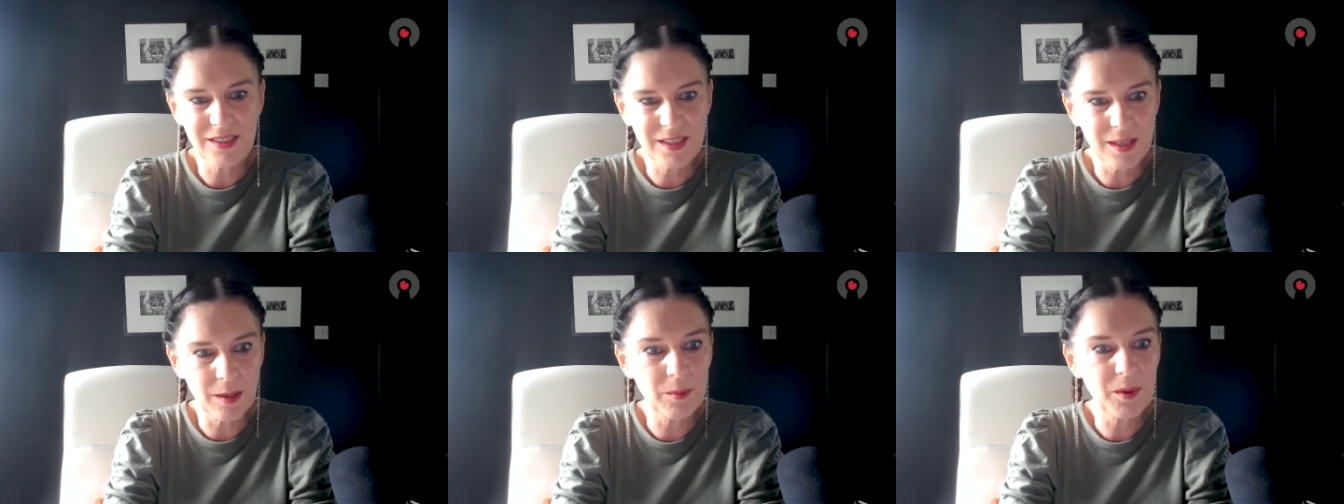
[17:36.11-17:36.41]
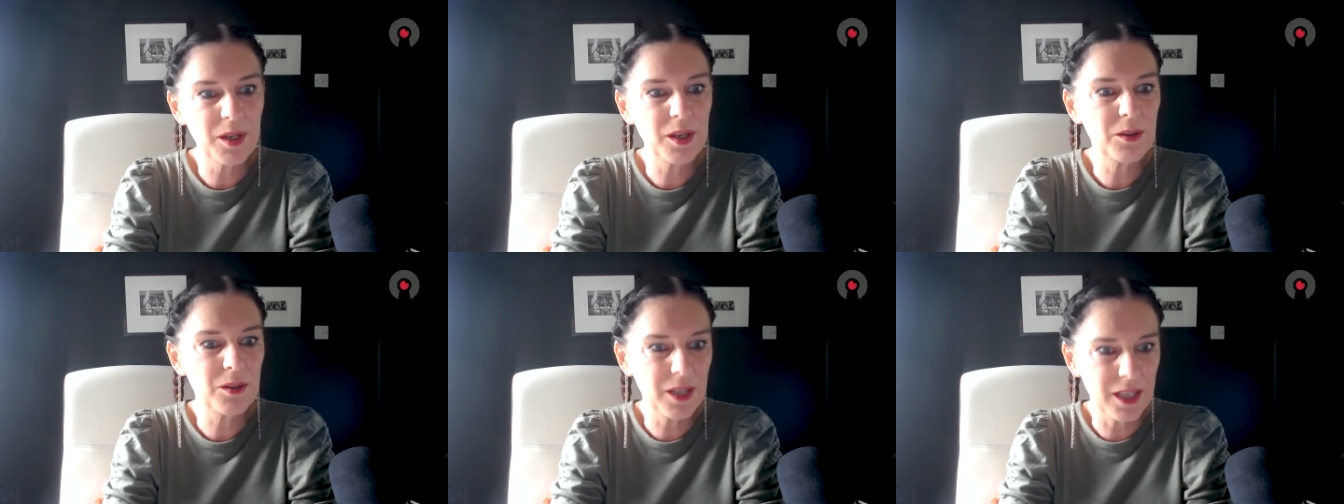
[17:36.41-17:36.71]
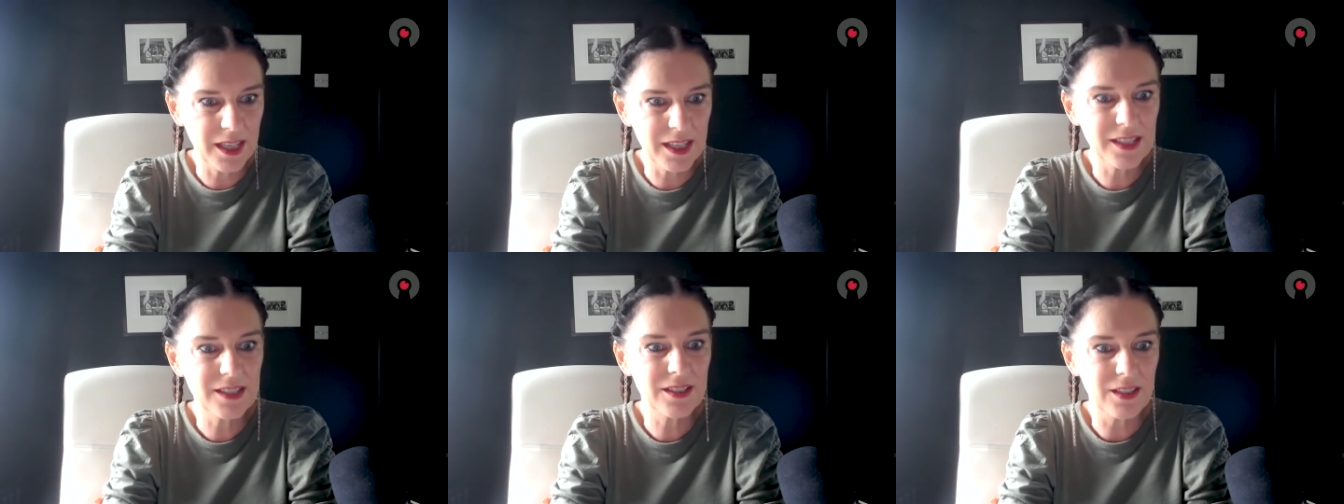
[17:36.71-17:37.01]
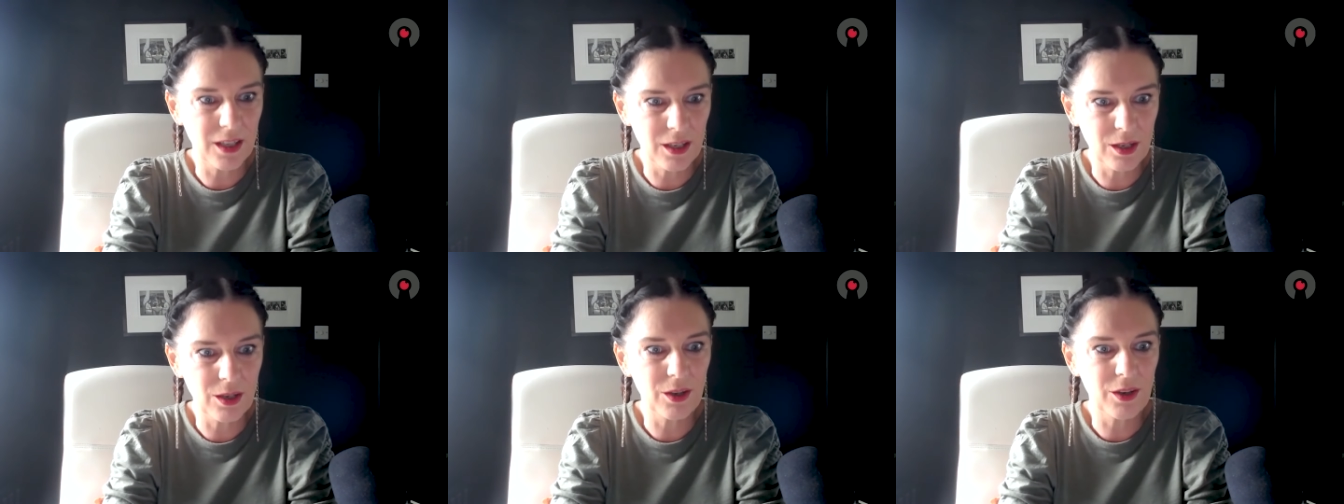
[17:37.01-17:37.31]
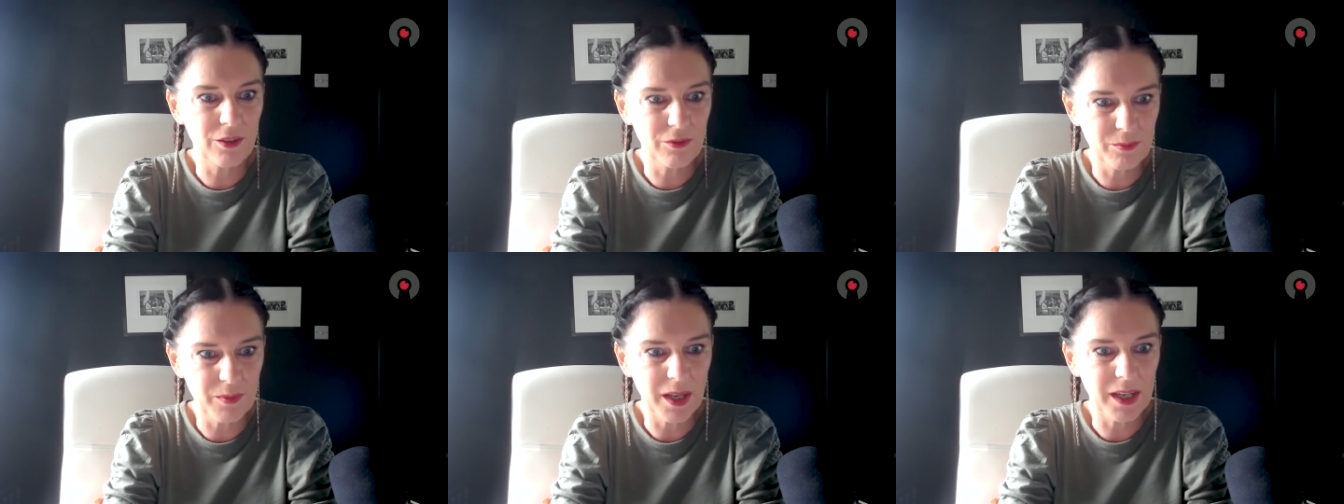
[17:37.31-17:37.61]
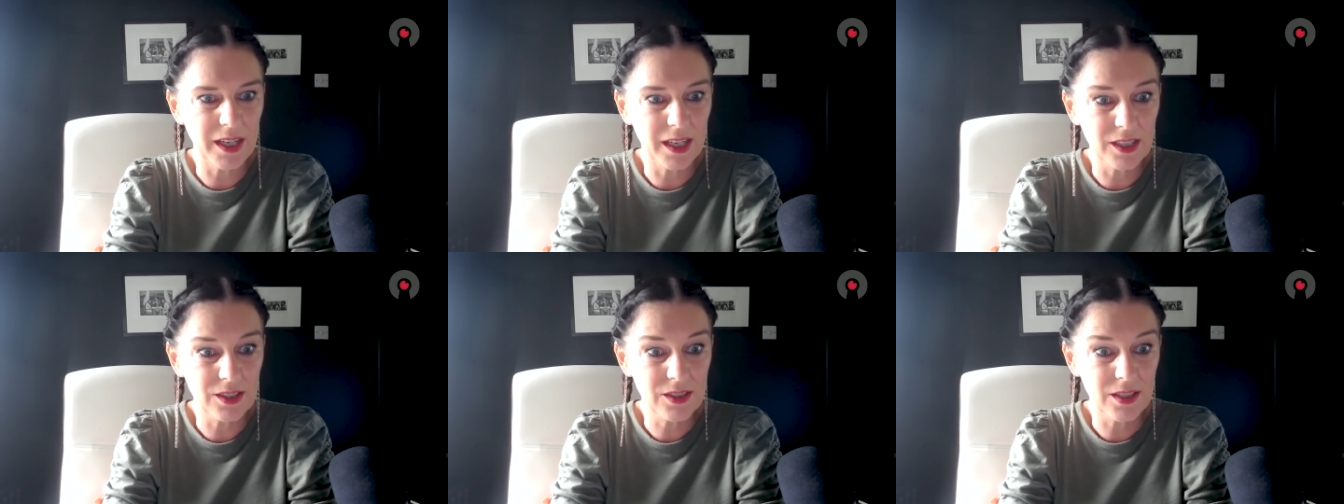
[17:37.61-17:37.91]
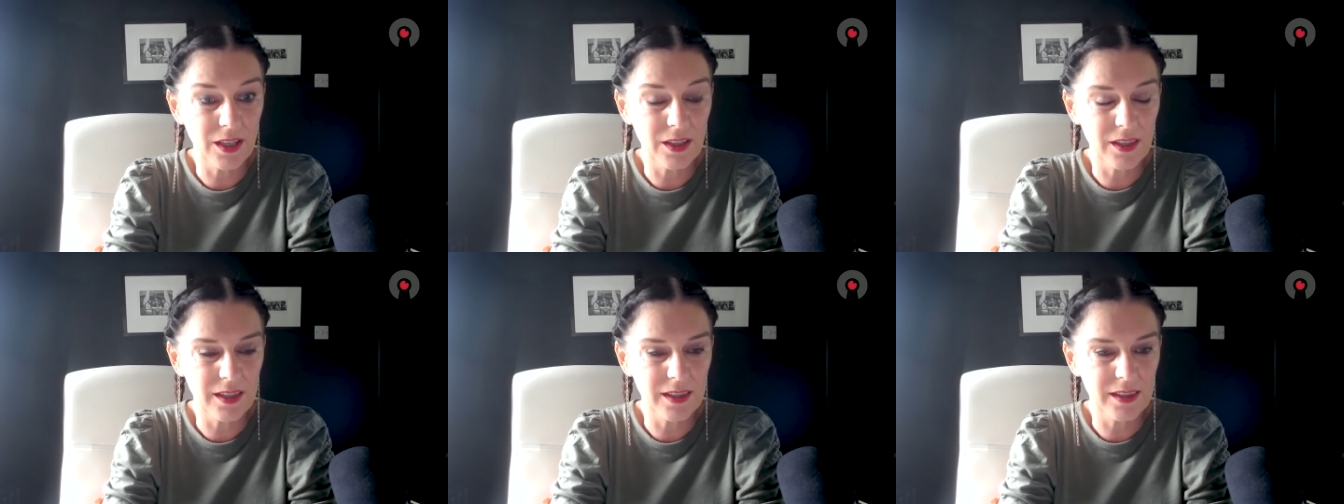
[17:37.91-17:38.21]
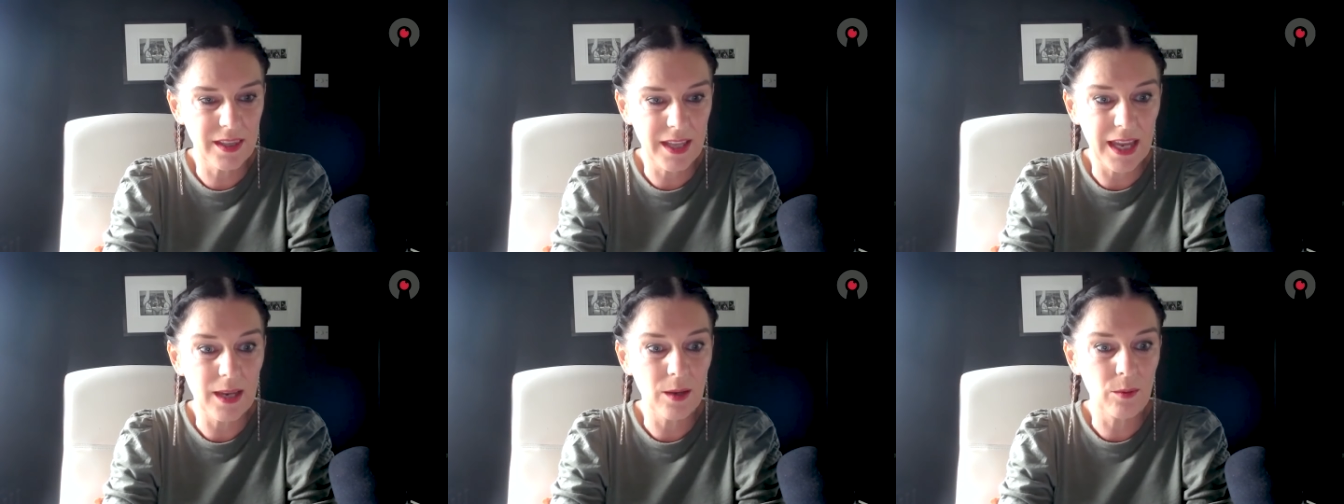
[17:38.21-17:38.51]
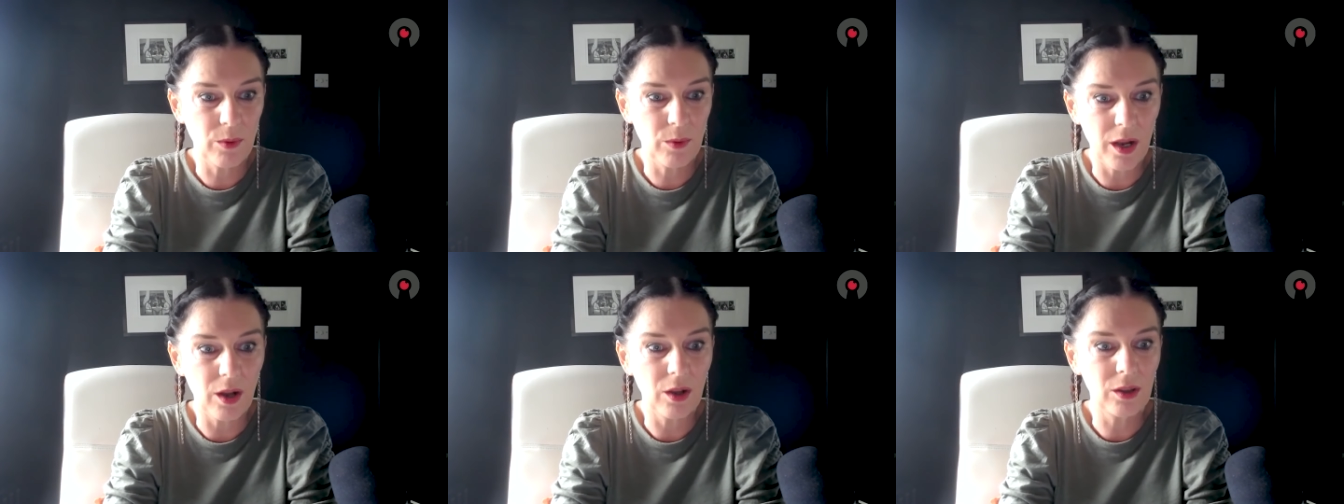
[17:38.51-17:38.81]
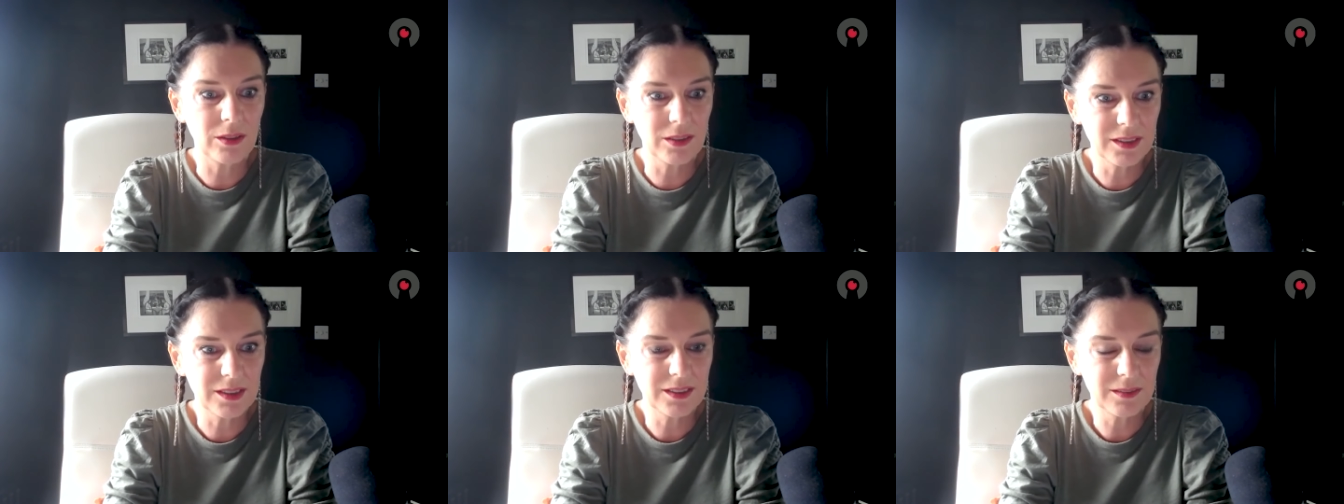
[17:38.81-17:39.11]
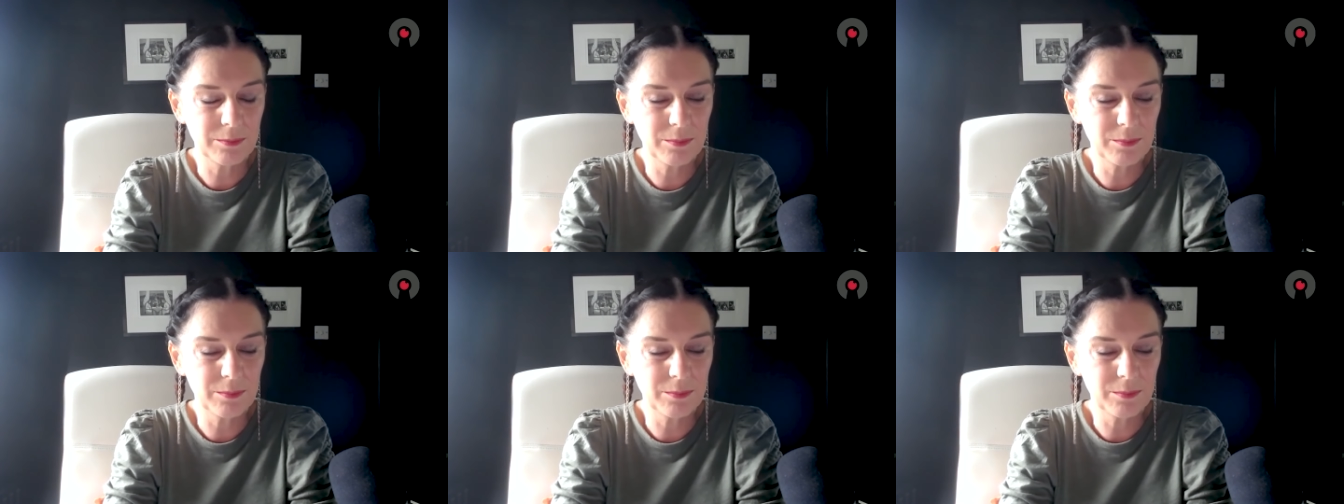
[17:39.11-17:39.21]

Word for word: someone who needs a lot of money so that they will